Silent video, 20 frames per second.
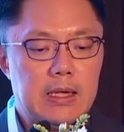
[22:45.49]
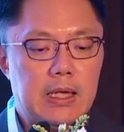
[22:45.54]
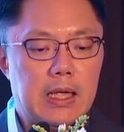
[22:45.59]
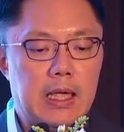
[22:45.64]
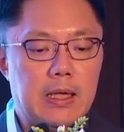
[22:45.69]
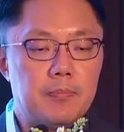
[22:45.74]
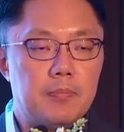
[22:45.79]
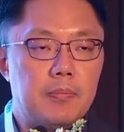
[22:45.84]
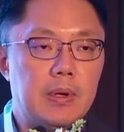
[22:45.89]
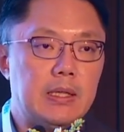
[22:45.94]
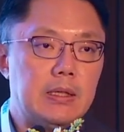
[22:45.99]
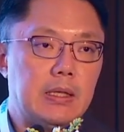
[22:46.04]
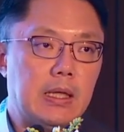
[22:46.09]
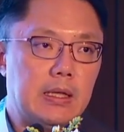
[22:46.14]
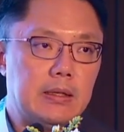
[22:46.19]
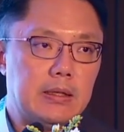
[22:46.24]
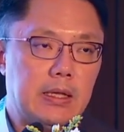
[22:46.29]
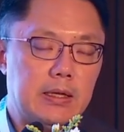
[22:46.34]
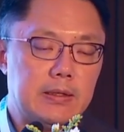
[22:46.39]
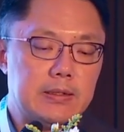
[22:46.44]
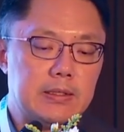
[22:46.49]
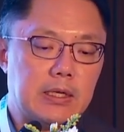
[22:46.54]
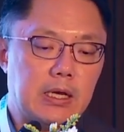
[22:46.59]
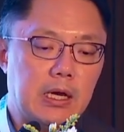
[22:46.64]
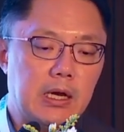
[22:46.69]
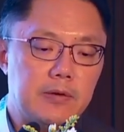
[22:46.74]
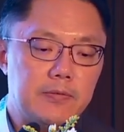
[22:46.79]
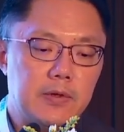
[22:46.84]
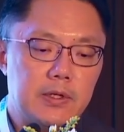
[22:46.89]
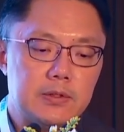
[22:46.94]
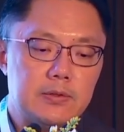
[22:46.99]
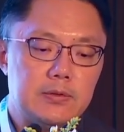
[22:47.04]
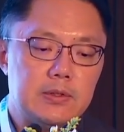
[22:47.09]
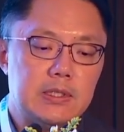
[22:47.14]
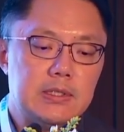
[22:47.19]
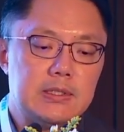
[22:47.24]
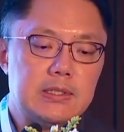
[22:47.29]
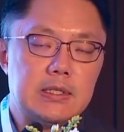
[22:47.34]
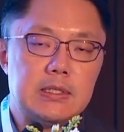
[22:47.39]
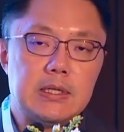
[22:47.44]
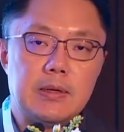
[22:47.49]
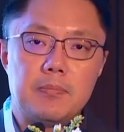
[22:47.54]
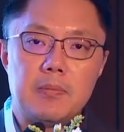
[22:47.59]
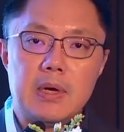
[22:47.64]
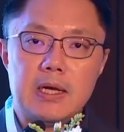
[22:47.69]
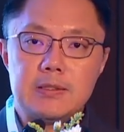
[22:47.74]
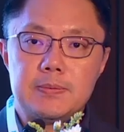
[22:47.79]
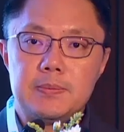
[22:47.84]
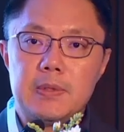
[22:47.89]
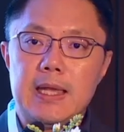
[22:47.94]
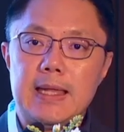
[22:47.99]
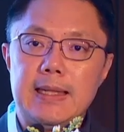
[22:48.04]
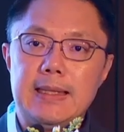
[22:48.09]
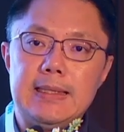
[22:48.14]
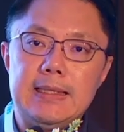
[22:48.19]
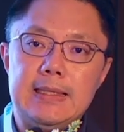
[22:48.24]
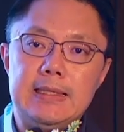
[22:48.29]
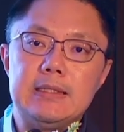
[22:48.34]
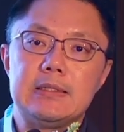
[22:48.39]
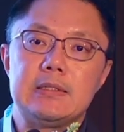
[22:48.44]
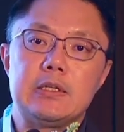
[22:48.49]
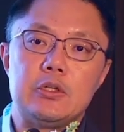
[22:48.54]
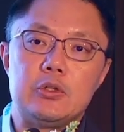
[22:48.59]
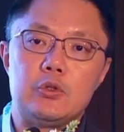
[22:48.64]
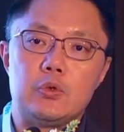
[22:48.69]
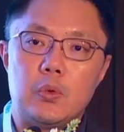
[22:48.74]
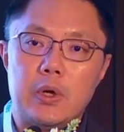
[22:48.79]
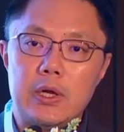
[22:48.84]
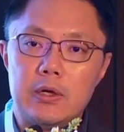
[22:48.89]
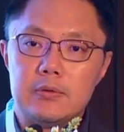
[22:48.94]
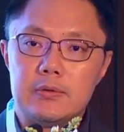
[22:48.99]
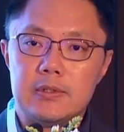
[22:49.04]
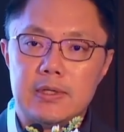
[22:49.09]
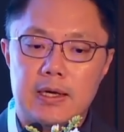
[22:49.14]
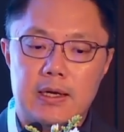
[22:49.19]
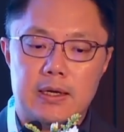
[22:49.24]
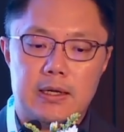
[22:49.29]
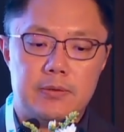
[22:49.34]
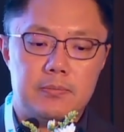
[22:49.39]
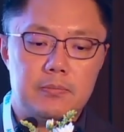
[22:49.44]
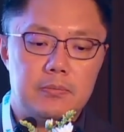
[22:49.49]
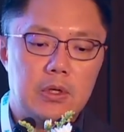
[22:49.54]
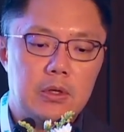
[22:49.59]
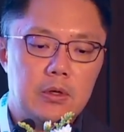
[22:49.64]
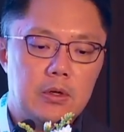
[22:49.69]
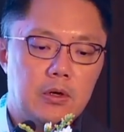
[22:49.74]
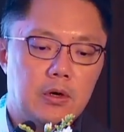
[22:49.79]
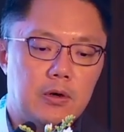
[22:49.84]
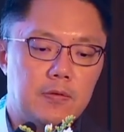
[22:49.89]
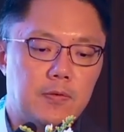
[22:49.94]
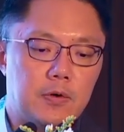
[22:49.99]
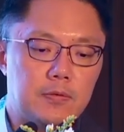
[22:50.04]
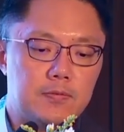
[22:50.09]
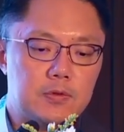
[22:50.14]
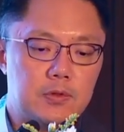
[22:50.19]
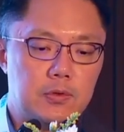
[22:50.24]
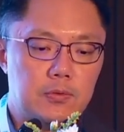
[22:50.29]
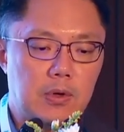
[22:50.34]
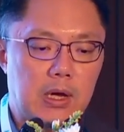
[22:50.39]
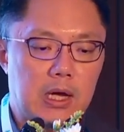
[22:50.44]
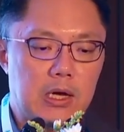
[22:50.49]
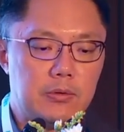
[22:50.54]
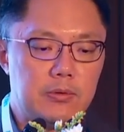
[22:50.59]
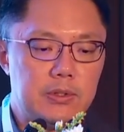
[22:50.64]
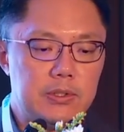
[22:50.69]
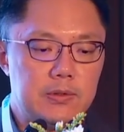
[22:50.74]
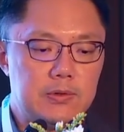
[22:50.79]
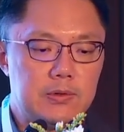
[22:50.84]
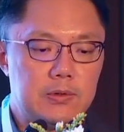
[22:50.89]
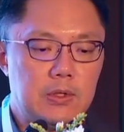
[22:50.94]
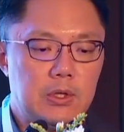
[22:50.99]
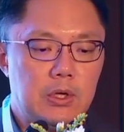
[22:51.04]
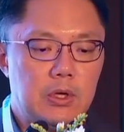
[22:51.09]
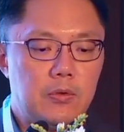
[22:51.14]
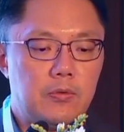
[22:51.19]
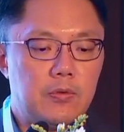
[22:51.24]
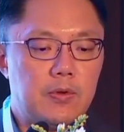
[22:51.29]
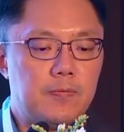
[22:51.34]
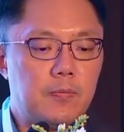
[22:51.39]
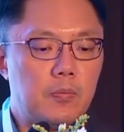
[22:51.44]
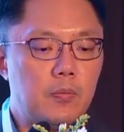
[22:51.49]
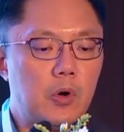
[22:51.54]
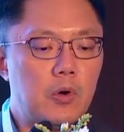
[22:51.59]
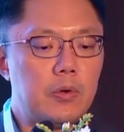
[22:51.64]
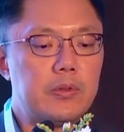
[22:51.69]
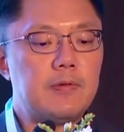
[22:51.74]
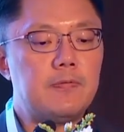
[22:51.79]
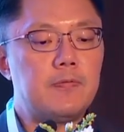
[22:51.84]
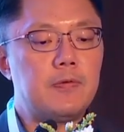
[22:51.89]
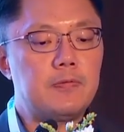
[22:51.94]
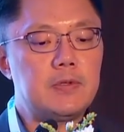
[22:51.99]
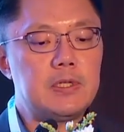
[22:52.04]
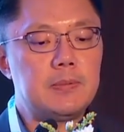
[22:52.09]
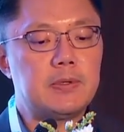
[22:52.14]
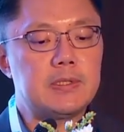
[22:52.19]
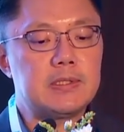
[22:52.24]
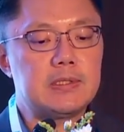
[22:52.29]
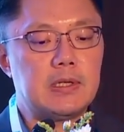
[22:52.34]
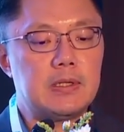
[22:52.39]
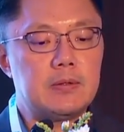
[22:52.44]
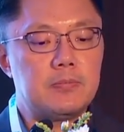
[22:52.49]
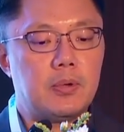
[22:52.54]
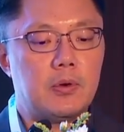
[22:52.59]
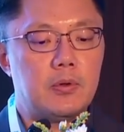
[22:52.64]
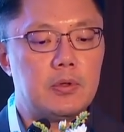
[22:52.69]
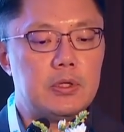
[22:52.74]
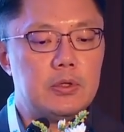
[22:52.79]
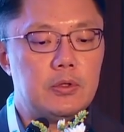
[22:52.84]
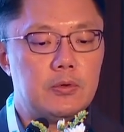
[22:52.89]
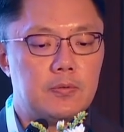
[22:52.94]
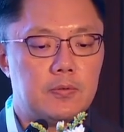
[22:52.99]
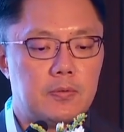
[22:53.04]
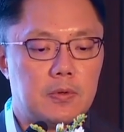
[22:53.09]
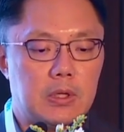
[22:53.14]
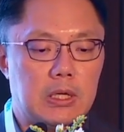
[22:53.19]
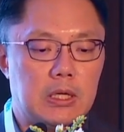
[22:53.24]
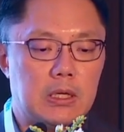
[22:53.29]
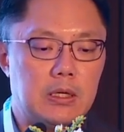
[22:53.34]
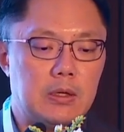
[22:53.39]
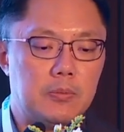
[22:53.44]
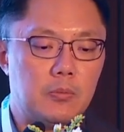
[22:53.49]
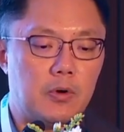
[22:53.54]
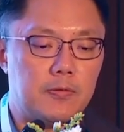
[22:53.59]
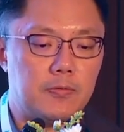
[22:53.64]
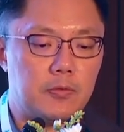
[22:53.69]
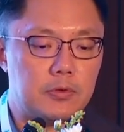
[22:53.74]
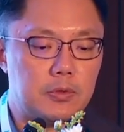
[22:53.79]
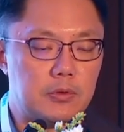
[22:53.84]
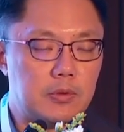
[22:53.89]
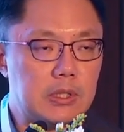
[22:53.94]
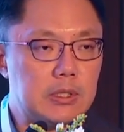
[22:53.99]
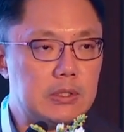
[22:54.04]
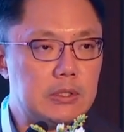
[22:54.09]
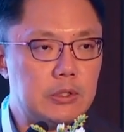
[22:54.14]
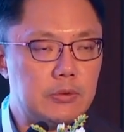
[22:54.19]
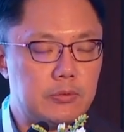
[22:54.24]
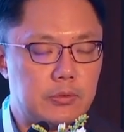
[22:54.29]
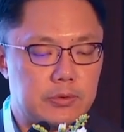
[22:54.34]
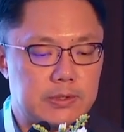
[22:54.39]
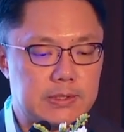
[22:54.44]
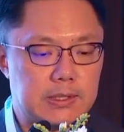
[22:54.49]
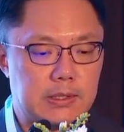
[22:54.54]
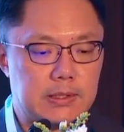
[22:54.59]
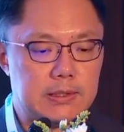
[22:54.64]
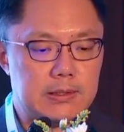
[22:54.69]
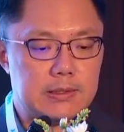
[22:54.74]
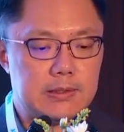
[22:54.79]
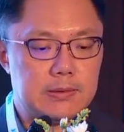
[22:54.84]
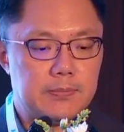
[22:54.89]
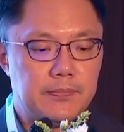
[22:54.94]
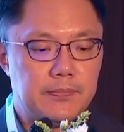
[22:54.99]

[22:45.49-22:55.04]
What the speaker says: But there is a caveat to this that there must be at least a dwell time of 2 hours with more than 50% morphonuclear leukocytes.